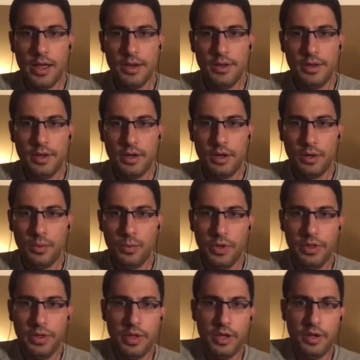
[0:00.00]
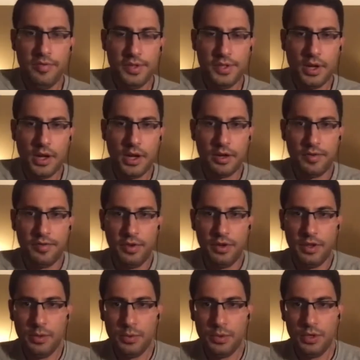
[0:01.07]
dinner with a photographer
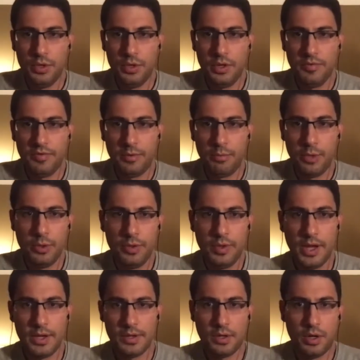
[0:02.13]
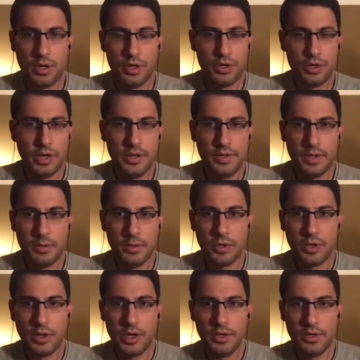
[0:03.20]
that was shooting for both NASCAR Trans Am
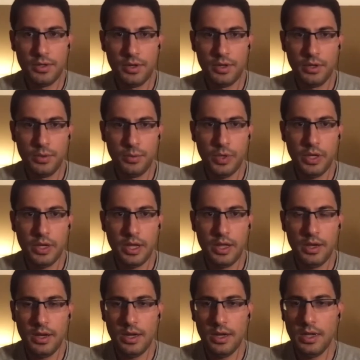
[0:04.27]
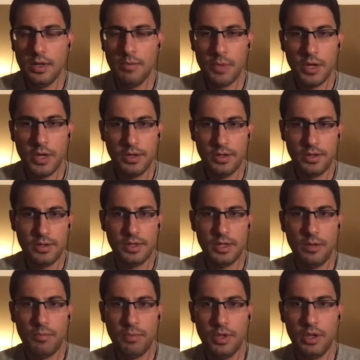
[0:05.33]
clients during the weekend, and he mentioned the
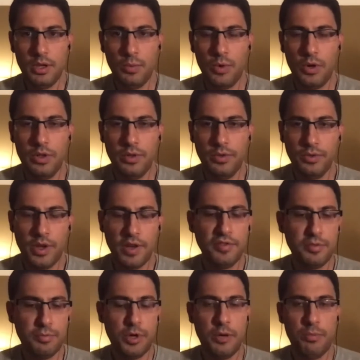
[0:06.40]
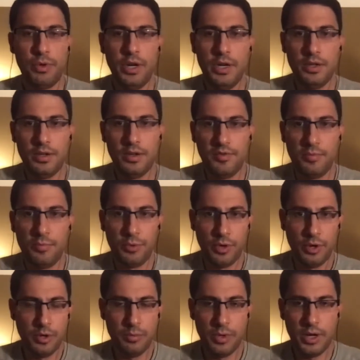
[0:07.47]
same thing, where the level of preparation from the
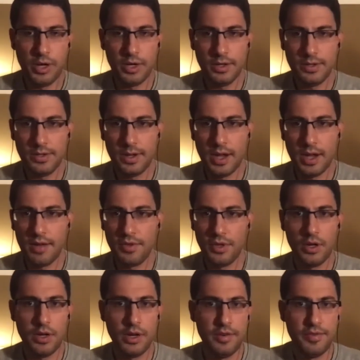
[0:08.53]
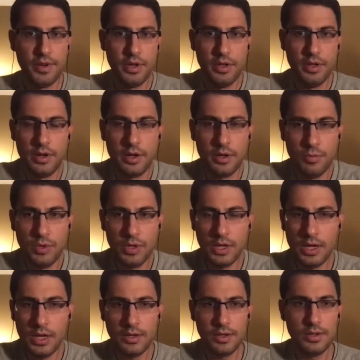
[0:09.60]
Road America staff, John Everett, and their
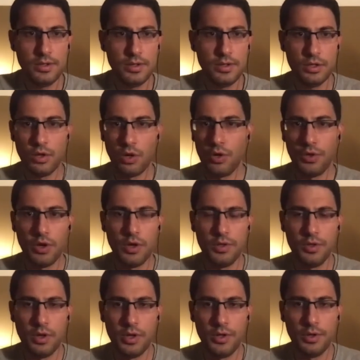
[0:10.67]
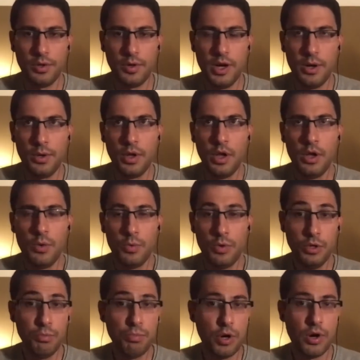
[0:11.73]
communications just all on the ground. When
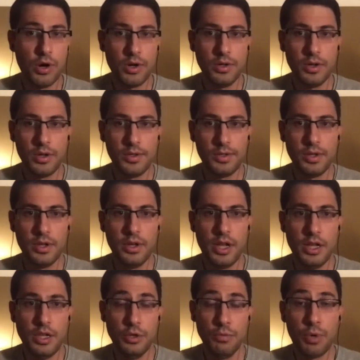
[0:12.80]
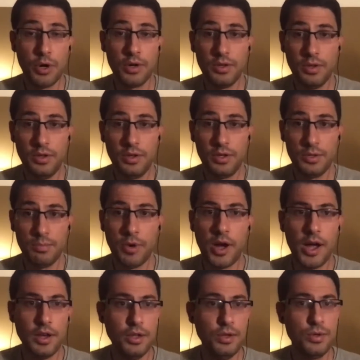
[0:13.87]
you parked on Sunday, you parked in your
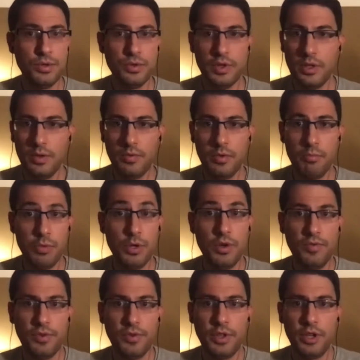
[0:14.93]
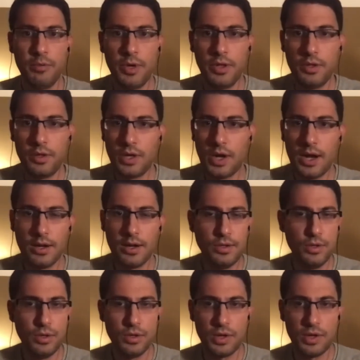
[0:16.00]
spot. Usually the beautiful thing about the track is you
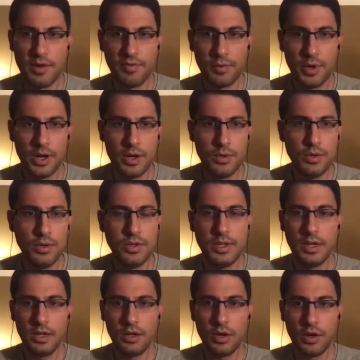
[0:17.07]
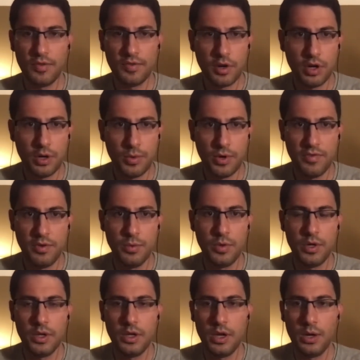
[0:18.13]
can drive around, you can take a golf cart wherever you
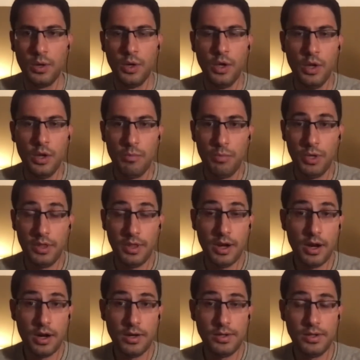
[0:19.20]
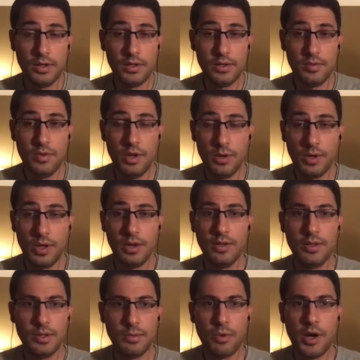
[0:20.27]
want to go. But there, it's just, get in the
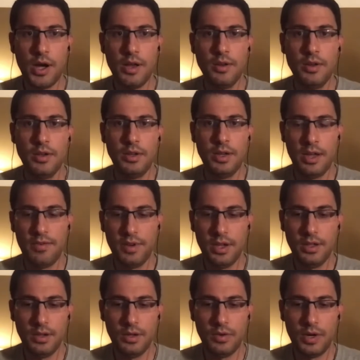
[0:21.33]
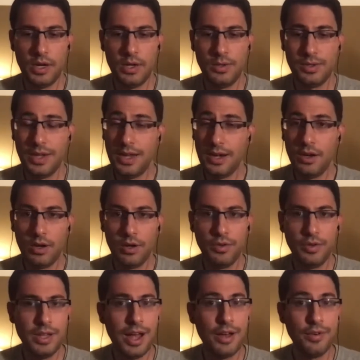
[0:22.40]
spot, navigate the grounds, get in
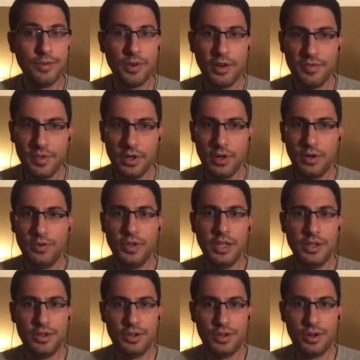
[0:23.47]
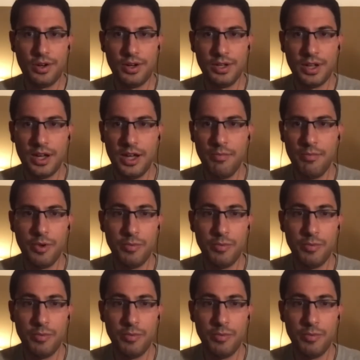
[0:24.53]
early. I love the early-ish start time. I mean,